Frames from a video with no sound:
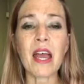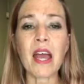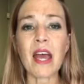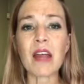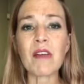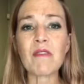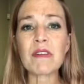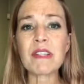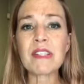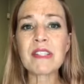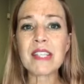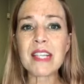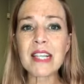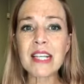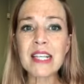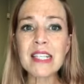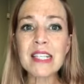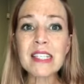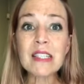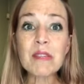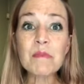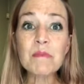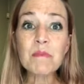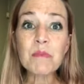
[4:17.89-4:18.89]
And
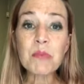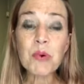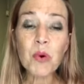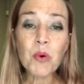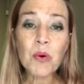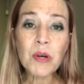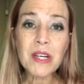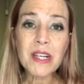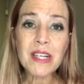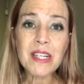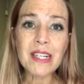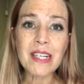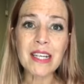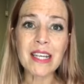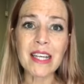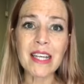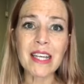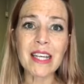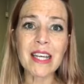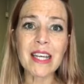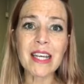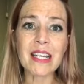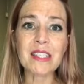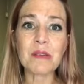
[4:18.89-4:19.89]
resilience,
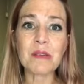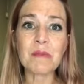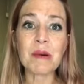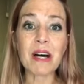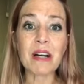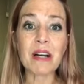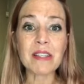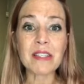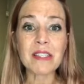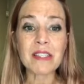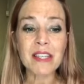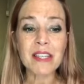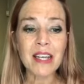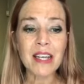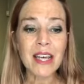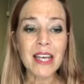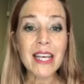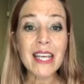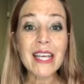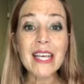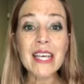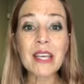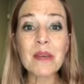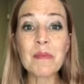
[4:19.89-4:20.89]
importantly, is about
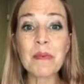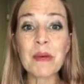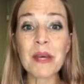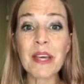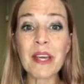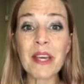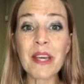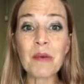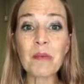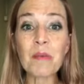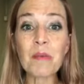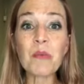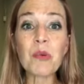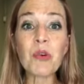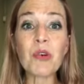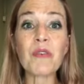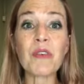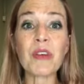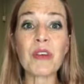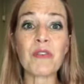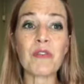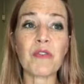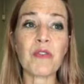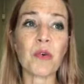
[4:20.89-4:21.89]
keeping
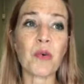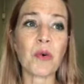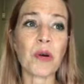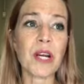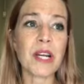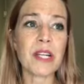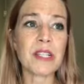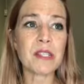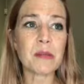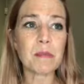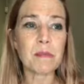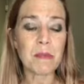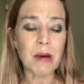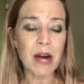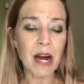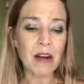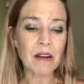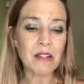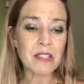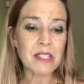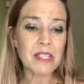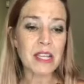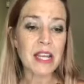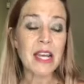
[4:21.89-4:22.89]
moving forward. It's
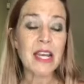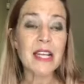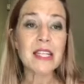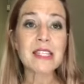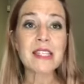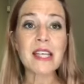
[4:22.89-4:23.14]
about